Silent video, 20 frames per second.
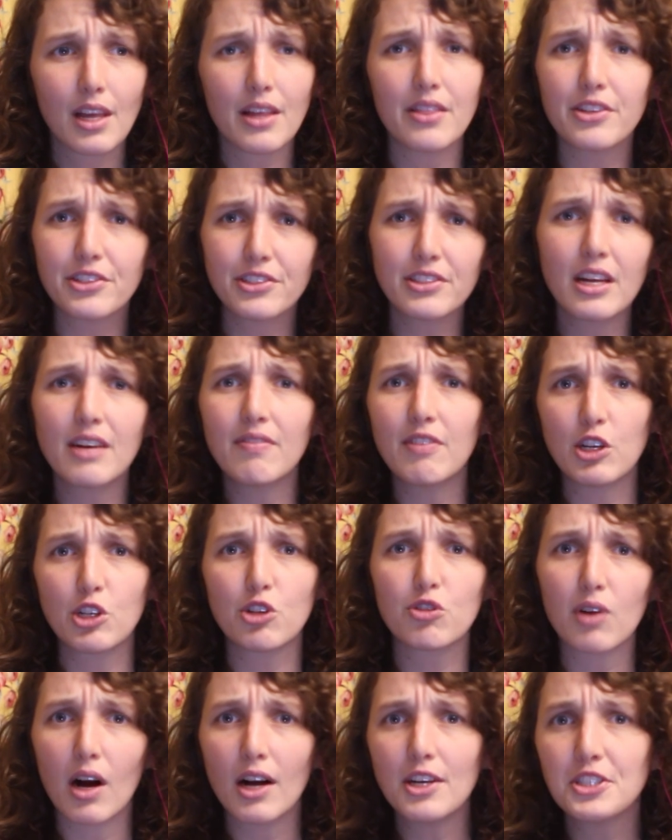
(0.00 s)
there's a lot of
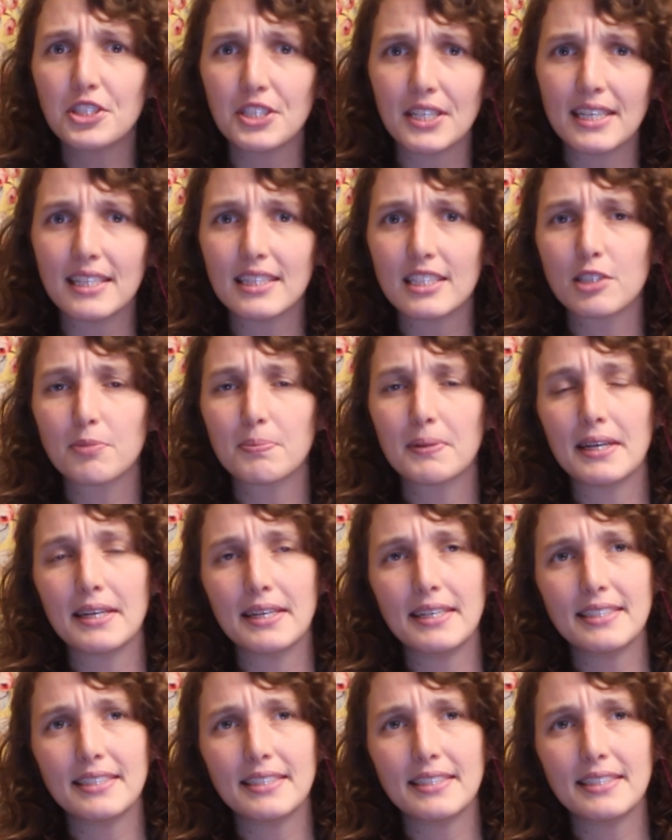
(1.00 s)
androgyny in this play.